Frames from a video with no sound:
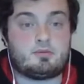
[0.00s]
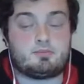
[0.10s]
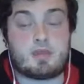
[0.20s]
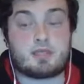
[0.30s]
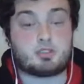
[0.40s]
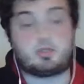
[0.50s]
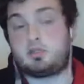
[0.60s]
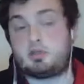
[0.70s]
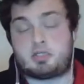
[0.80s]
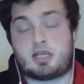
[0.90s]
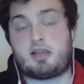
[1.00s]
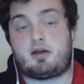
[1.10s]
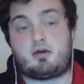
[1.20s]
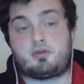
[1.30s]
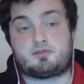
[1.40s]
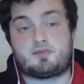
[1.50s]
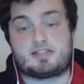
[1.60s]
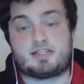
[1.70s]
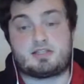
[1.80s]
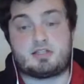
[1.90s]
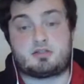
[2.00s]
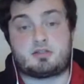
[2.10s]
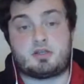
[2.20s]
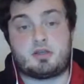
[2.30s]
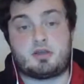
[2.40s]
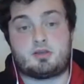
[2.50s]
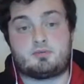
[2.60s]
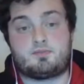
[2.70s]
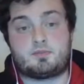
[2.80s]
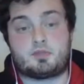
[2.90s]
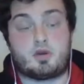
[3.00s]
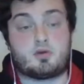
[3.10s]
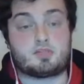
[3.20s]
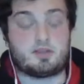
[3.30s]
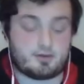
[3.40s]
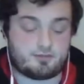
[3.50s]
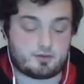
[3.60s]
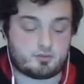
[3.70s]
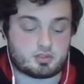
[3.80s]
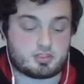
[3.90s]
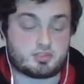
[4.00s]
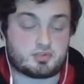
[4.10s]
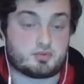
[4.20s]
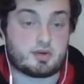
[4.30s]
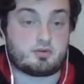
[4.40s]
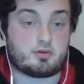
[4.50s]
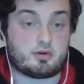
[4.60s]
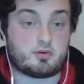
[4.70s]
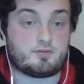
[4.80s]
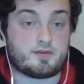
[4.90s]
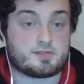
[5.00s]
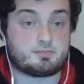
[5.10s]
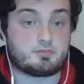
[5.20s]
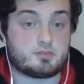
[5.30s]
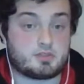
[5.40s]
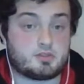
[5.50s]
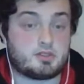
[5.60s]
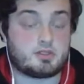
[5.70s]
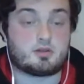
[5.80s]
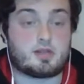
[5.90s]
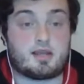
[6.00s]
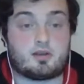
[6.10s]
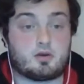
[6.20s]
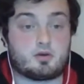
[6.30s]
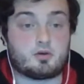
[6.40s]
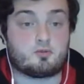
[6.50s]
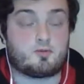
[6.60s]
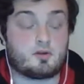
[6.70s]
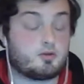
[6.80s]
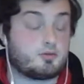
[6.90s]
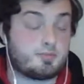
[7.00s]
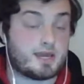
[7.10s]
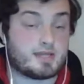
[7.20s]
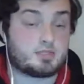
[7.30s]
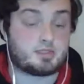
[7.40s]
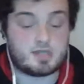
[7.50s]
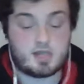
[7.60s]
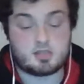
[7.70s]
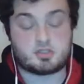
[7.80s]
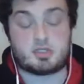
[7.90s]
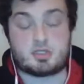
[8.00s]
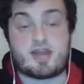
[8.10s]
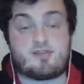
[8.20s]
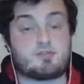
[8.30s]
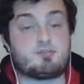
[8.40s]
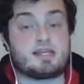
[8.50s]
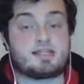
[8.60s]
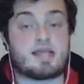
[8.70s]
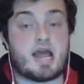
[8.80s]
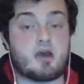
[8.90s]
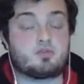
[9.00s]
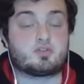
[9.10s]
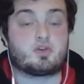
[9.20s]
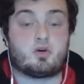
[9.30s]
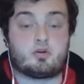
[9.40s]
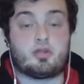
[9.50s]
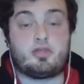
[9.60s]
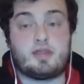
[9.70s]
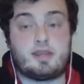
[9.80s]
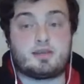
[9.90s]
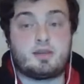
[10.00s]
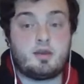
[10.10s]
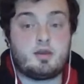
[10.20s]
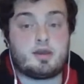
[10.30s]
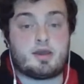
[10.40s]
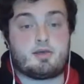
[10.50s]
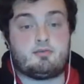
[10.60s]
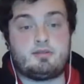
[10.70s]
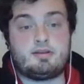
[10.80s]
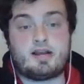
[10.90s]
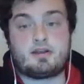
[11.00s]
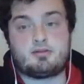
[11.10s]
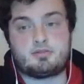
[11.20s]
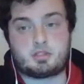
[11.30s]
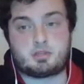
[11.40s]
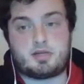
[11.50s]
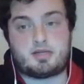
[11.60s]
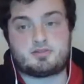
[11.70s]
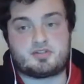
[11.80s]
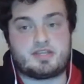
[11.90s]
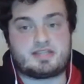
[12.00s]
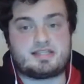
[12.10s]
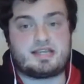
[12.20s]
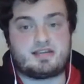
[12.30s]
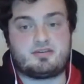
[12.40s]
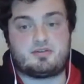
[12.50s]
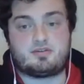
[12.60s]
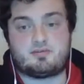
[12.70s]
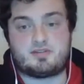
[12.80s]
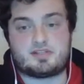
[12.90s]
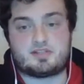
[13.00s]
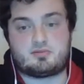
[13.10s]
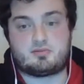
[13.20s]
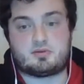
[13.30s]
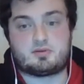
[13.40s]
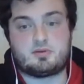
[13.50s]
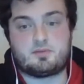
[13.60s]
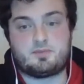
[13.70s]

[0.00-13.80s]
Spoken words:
Make sure that you go check out all those fantastic shows. And if you're watching on Twitter or on Facebook, make sure that you go like or go follow the pages so you never miss out on a thing. We are going straight onto the attack, though, for this squad.